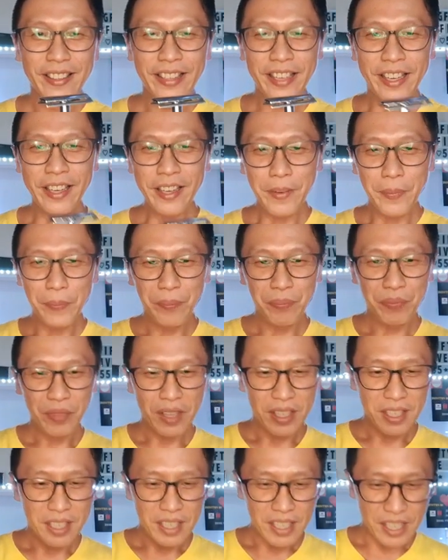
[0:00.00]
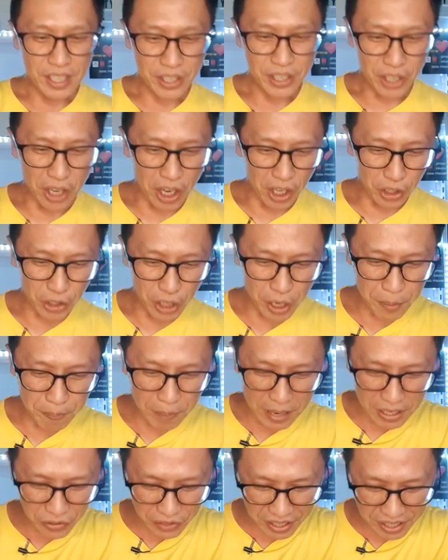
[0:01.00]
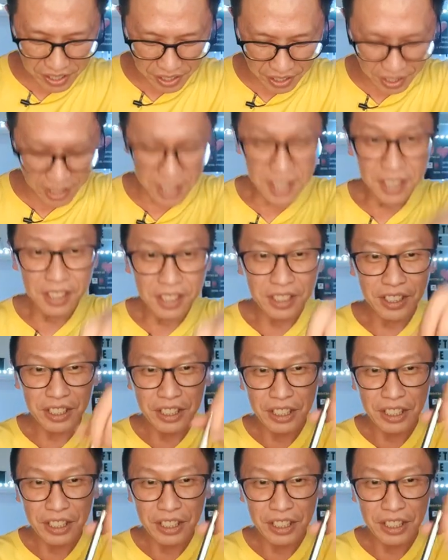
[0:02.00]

okay? It's called a 3-part razor.